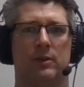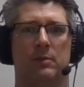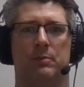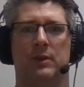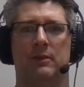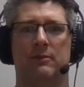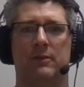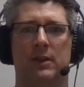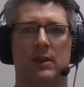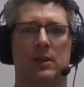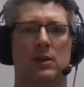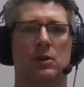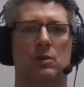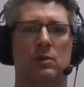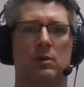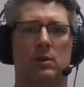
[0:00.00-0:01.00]
it be
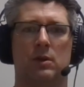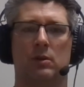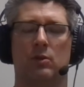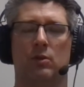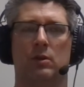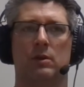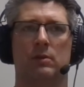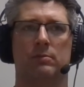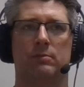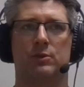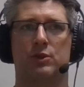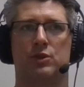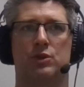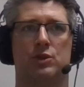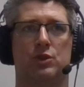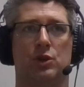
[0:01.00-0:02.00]
video or
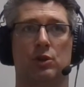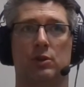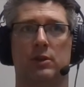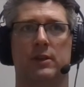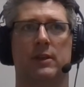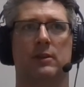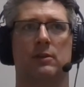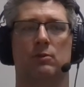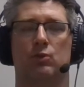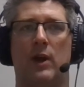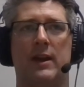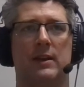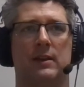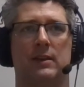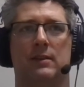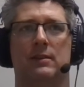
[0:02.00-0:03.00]
journaling or
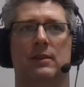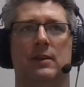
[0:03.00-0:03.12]
writing,